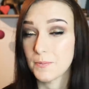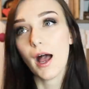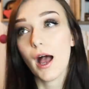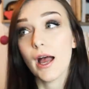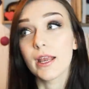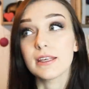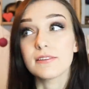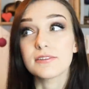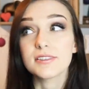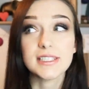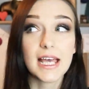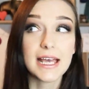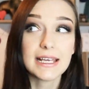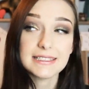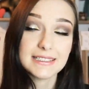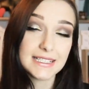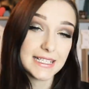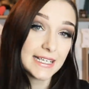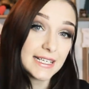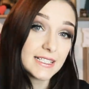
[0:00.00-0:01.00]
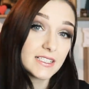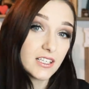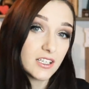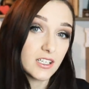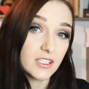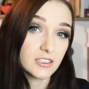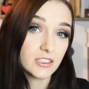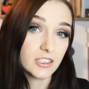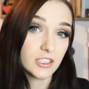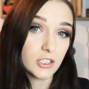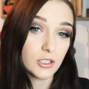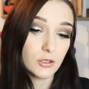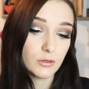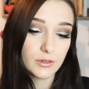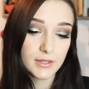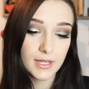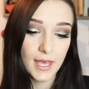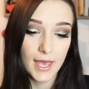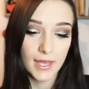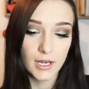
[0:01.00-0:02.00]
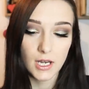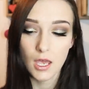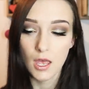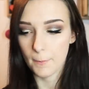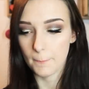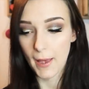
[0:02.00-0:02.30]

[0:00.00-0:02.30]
And if sex is hurting you, then